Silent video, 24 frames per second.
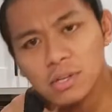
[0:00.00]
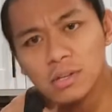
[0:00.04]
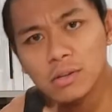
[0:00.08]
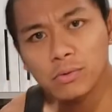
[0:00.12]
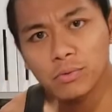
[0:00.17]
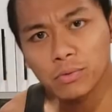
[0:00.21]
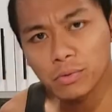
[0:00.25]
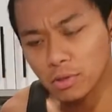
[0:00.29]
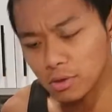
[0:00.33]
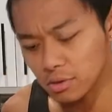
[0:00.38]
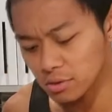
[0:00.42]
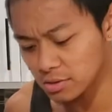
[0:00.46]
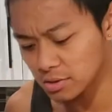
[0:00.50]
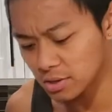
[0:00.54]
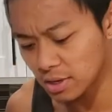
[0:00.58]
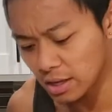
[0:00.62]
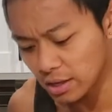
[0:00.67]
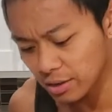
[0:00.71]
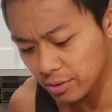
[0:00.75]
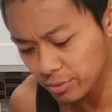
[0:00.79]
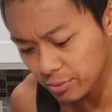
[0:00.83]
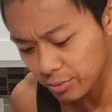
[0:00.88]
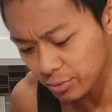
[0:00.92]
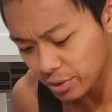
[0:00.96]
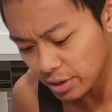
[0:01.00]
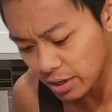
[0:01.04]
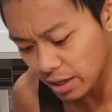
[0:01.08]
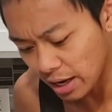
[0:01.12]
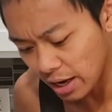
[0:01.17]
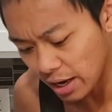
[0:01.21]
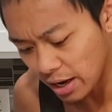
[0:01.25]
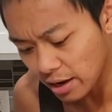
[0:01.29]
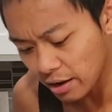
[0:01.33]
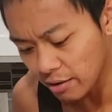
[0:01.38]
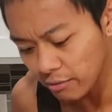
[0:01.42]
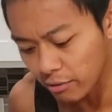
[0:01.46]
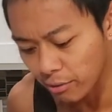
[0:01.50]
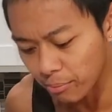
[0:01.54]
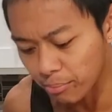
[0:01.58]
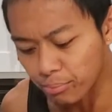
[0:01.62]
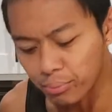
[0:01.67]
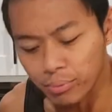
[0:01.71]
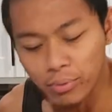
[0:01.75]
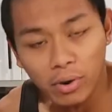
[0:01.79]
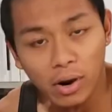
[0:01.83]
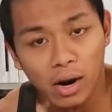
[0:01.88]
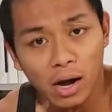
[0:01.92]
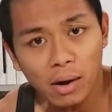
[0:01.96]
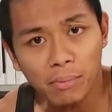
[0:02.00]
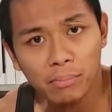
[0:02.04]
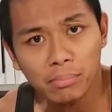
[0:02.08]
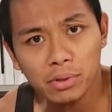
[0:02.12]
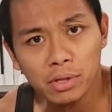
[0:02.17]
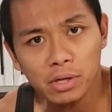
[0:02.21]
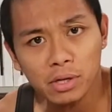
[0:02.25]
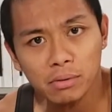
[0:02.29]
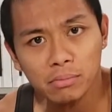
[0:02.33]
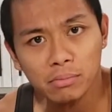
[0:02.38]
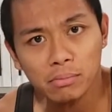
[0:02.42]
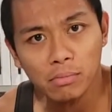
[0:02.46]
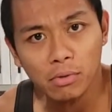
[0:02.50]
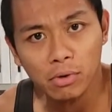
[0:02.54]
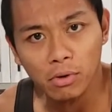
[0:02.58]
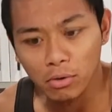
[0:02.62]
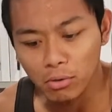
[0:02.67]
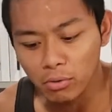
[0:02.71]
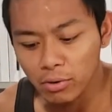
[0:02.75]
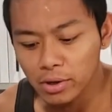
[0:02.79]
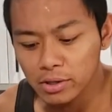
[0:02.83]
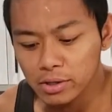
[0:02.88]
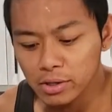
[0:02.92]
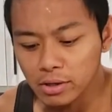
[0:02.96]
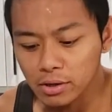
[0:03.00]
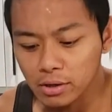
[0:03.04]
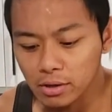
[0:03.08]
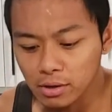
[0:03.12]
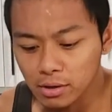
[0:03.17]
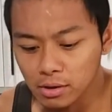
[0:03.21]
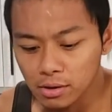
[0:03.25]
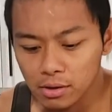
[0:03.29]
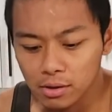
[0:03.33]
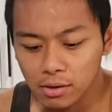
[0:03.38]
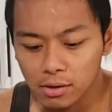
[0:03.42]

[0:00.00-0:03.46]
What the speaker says: it looks like we have a problem already.